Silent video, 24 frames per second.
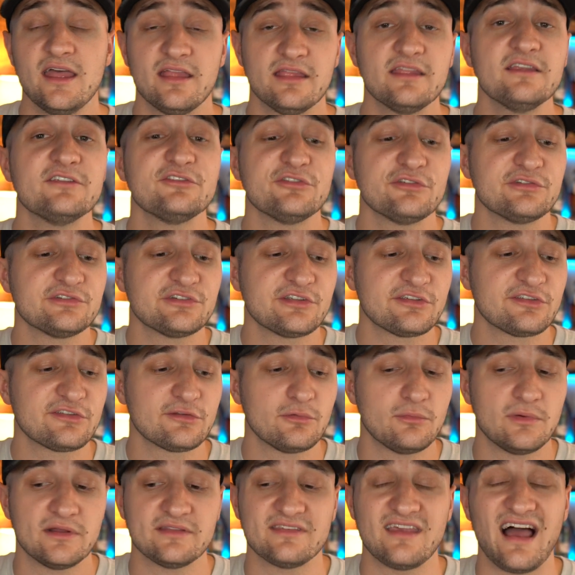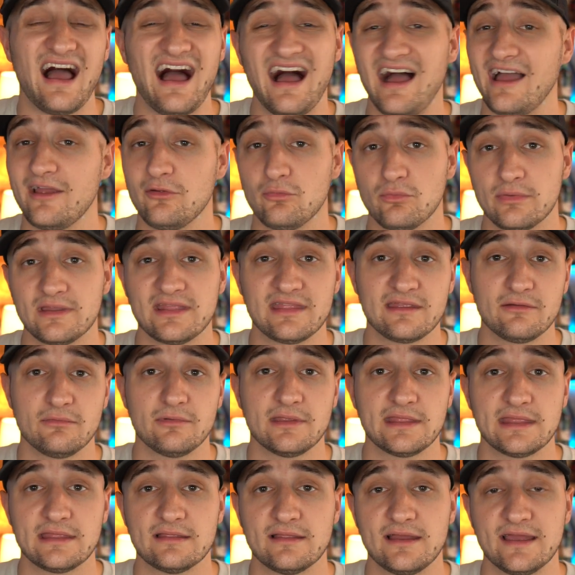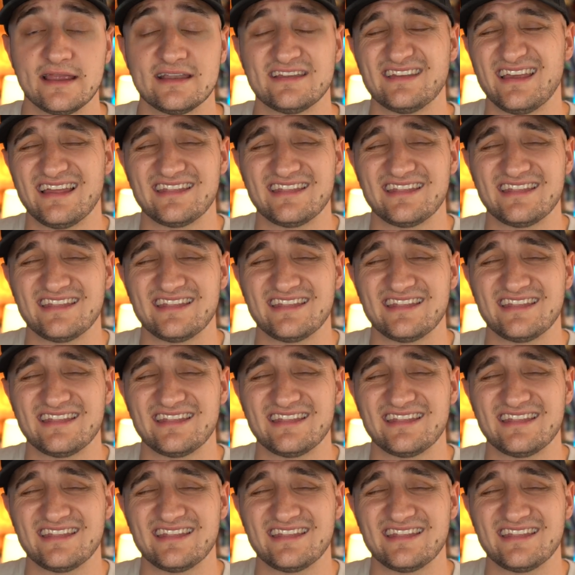These are just the ones I really, really liked.